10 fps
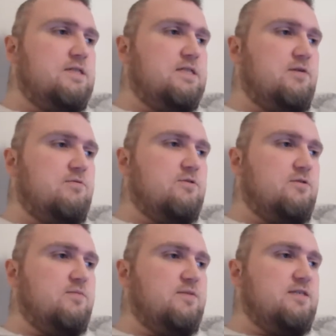that was
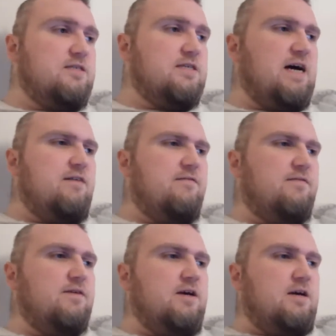ultimately kind of
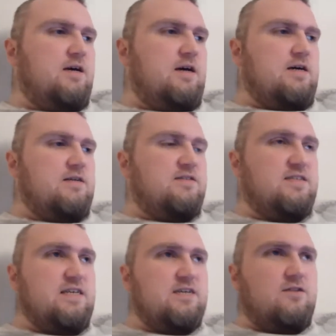uh,
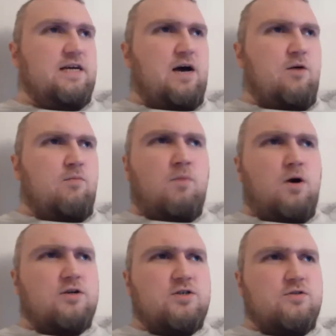singling out
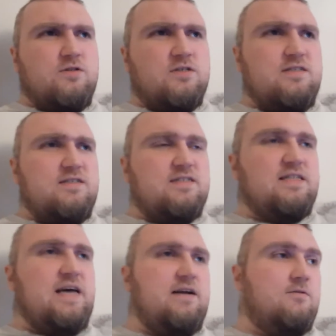Marshall and this and
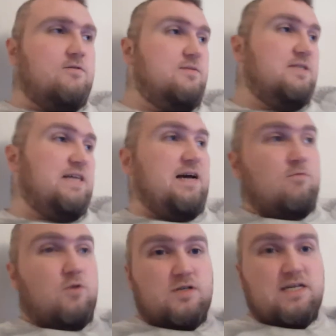that, and ultimately that
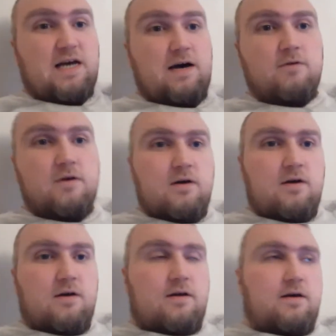worked out.
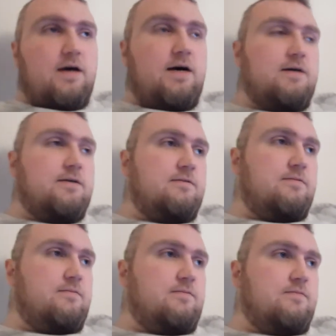Uh,
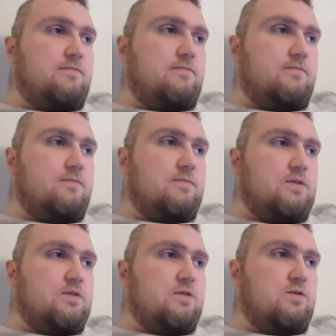
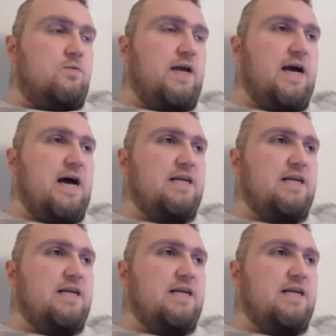we had